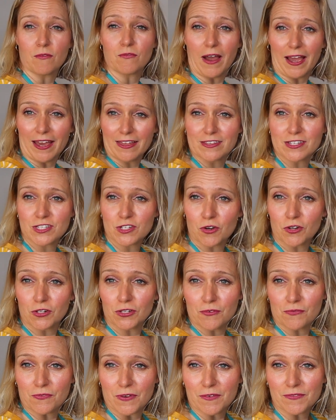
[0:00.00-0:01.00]
via the circle
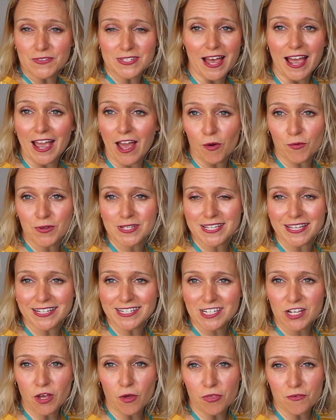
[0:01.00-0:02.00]
of fifths. I always like
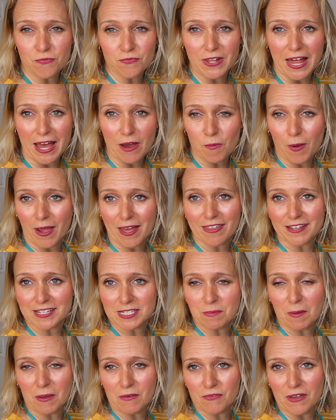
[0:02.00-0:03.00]
to go the flat way.
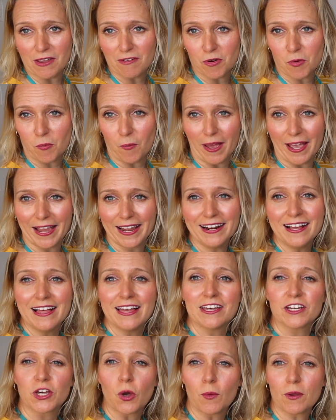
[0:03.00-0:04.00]
That's my favorite way,
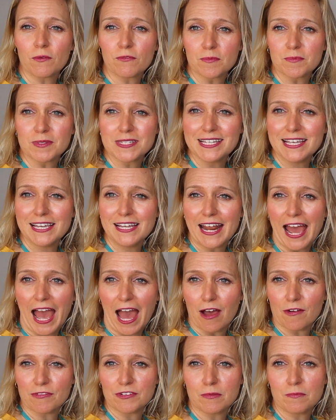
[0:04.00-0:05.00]
going from C to
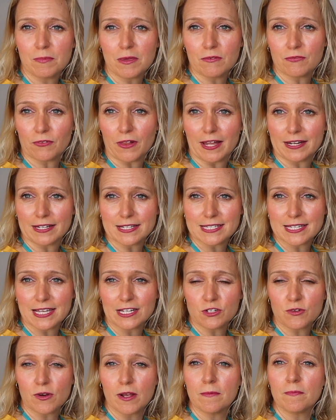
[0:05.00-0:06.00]
F to B flat,
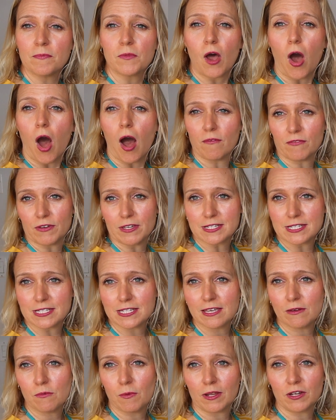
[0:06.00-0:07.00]
etc.
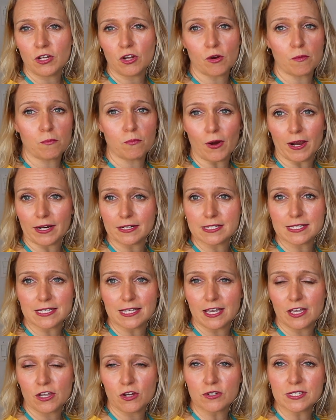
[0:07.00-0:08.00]
Obviously, when you're
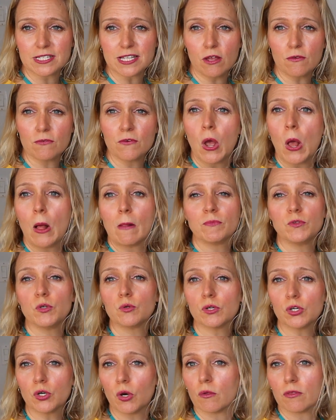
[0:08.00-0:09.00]
practicing it yourself, you
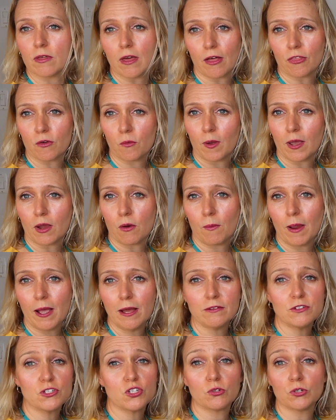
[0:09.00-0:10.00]
can go the other way
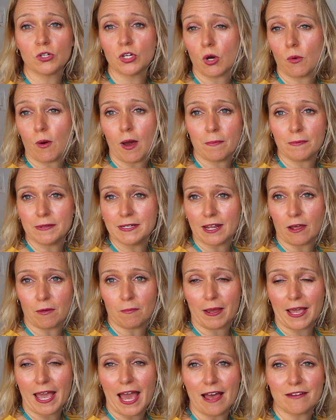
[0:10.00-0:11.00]
around. You can go up and down
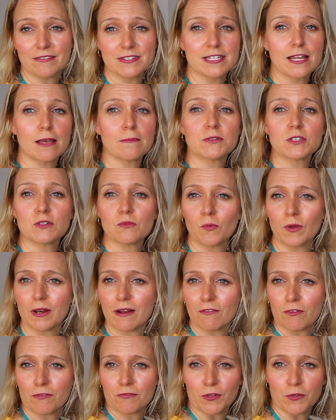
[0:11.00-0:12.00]
by half steps,
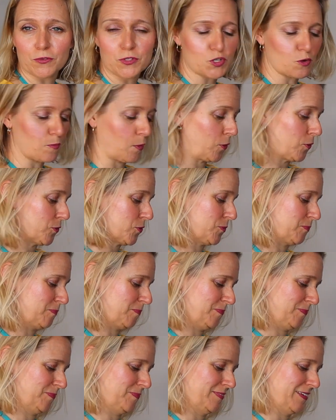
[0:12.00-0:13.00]
whatever floats your boat.
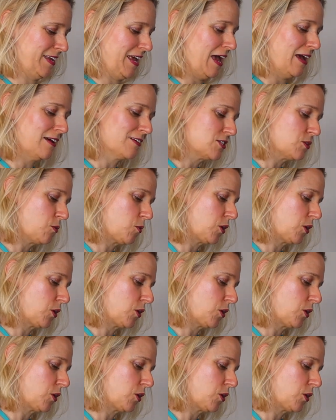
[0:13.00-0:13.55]
So